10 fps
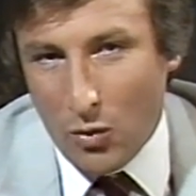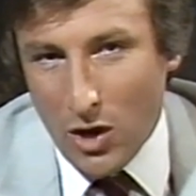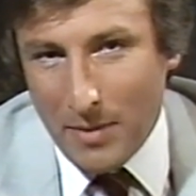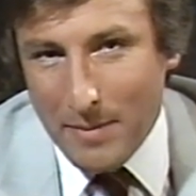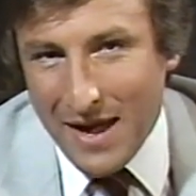
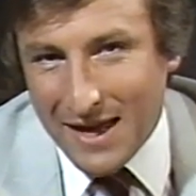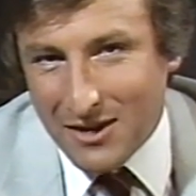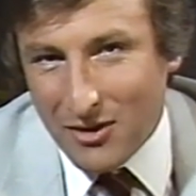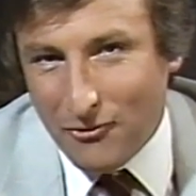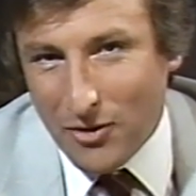We'll be back
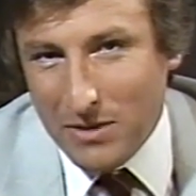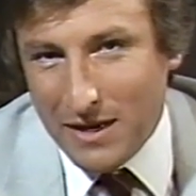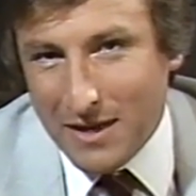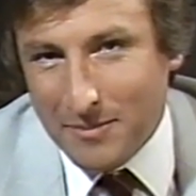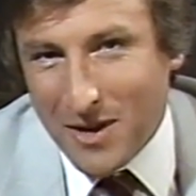from
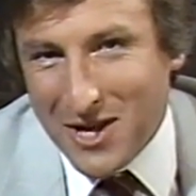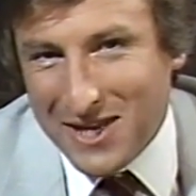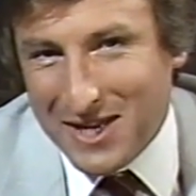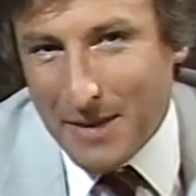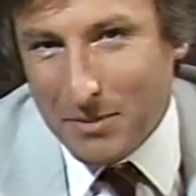Ninian
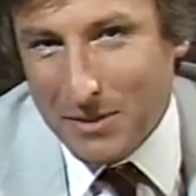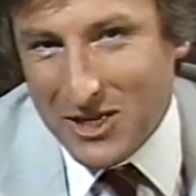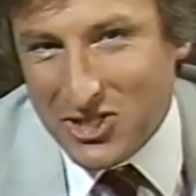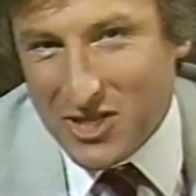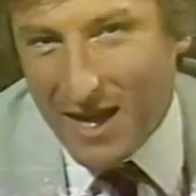Park in a couple of
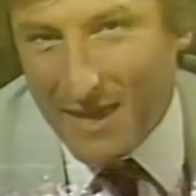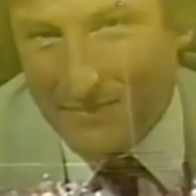minutes' time.